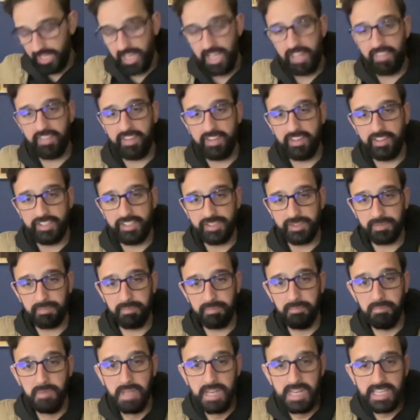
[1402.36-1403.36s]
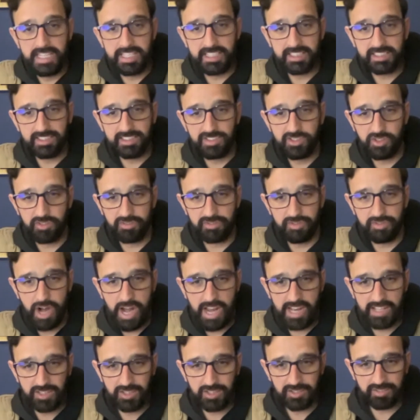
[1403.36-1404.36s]
and there is millions of
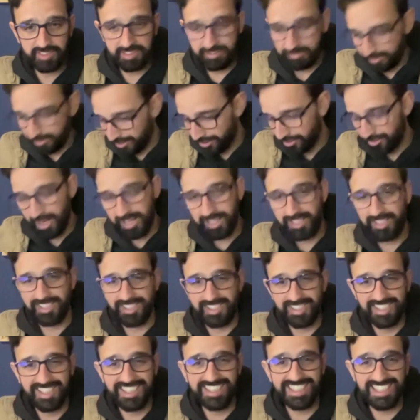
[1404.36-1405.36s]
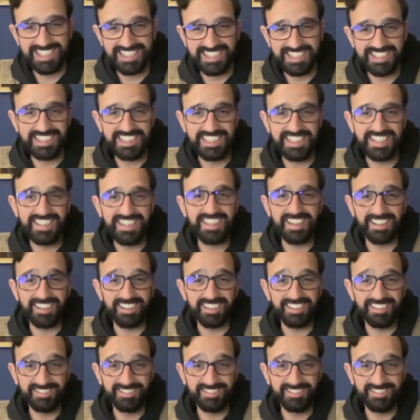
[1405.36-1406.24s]
rands of infrastructure sitting underneath there.